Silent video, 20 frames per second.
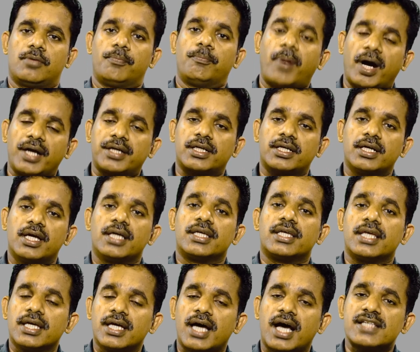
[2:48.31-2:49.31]
but
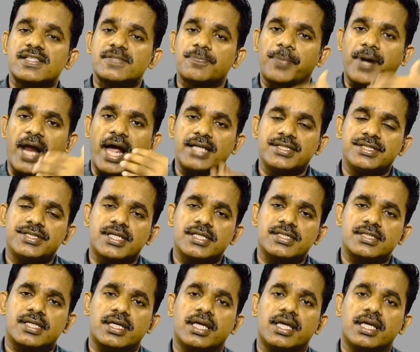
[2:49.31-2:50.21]
he has branches